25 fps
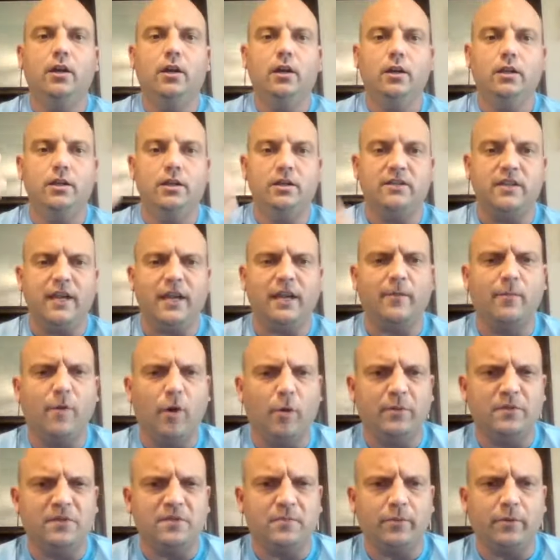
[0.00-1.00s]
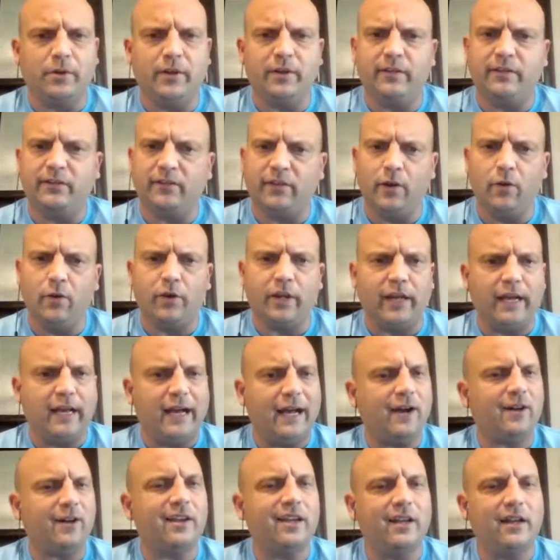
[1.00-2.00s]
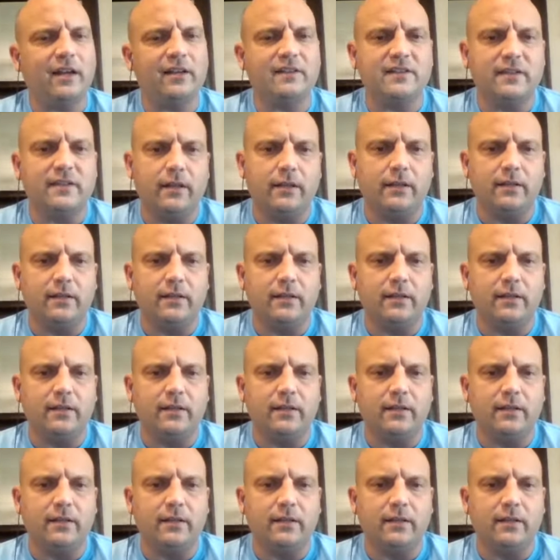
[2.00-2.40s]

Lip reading: you take a moment to breathe and say, okay, how can I say